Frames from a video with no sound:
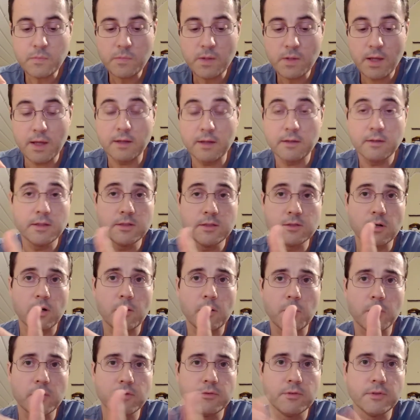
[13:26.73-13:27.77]
And these are
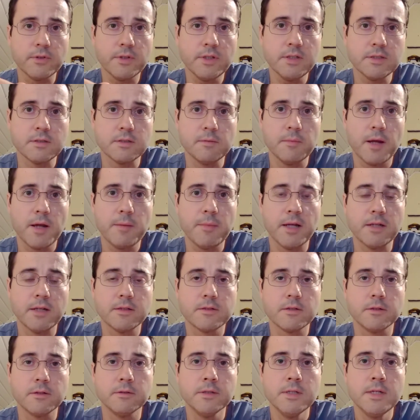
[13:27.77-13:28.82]
all wonderful things in my mind.
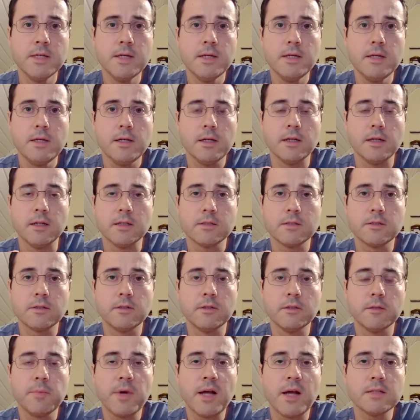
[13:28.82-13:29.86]
So it's
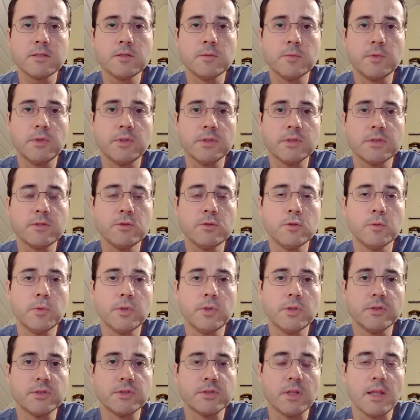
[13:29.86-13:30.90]
certainly possible. It's
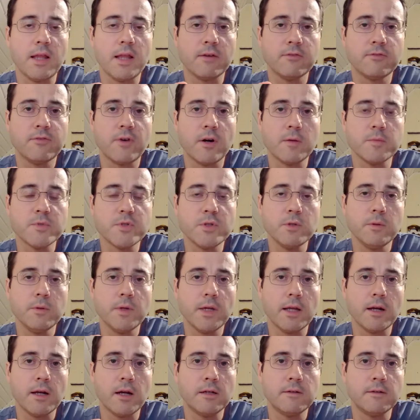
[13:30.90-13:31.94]
doable. There's a lot of farms
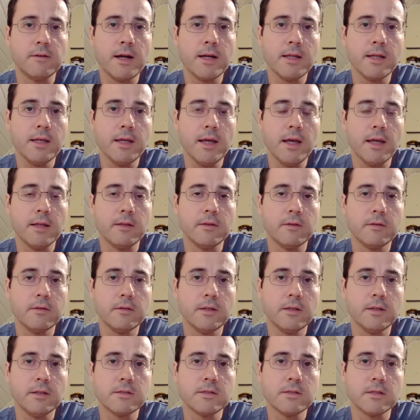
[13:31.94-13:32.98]
doing it already, and
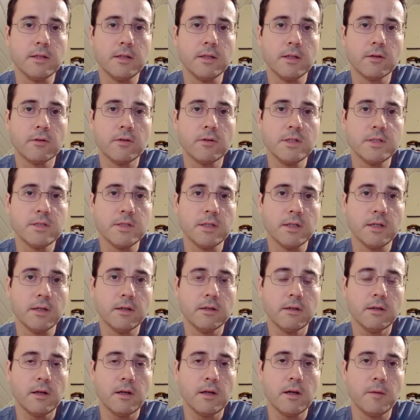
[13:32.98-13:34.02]
it's an increasing
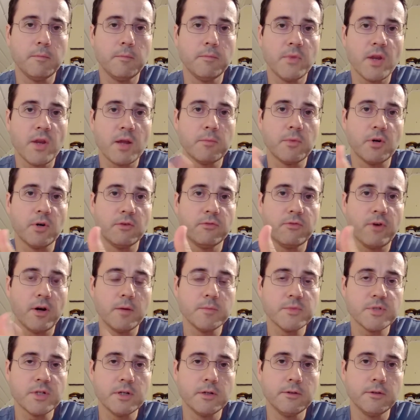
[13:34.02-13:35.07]
number of
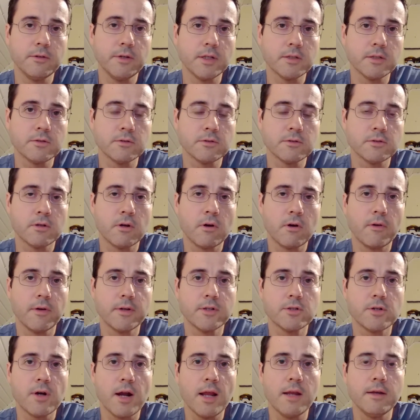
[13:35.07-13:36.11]
farms that are doing it. So it's a
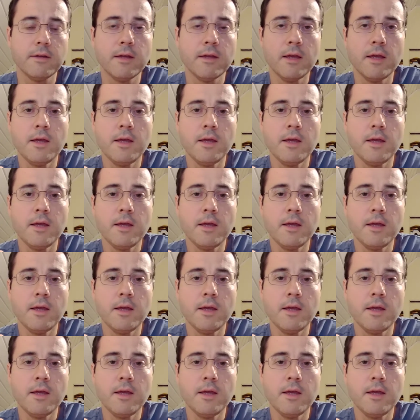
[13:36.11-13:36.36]
growing trend.